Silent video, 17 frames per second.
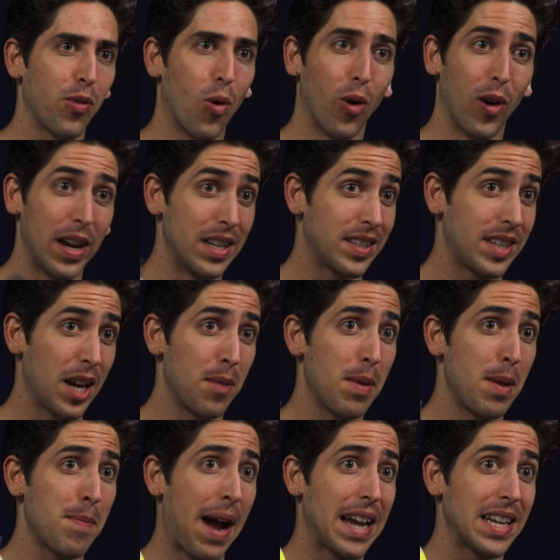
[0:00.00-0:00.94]
4 is gonna
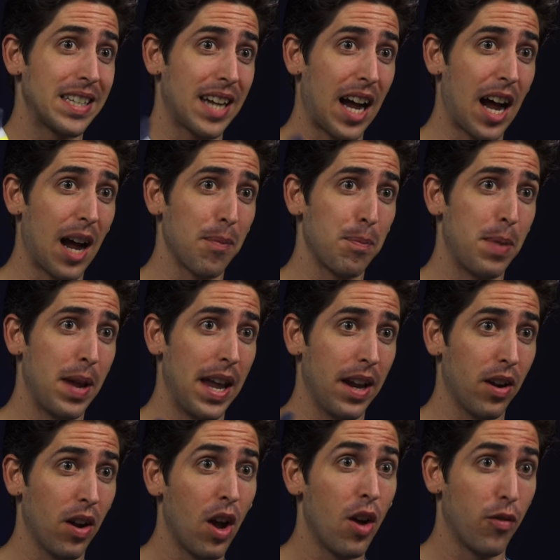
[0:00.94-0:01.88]
be my top
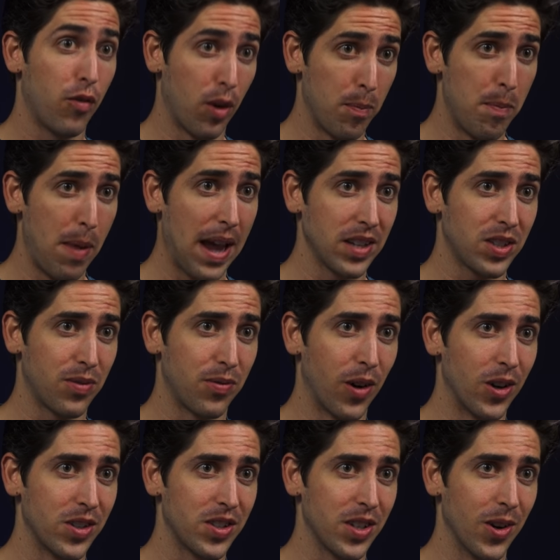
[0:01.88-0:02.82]
pick for best
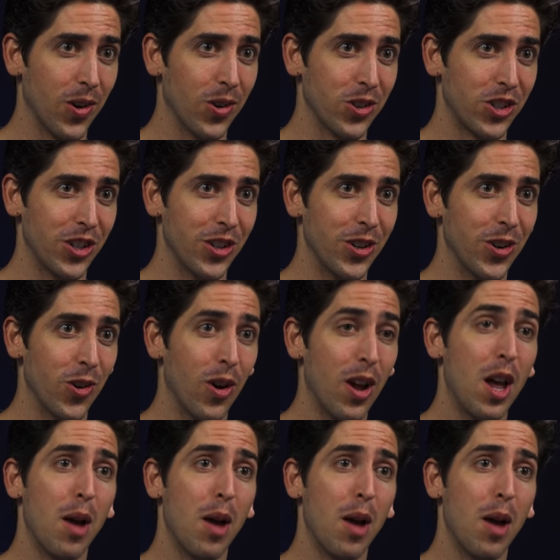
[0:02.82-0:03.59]
versatile shoe.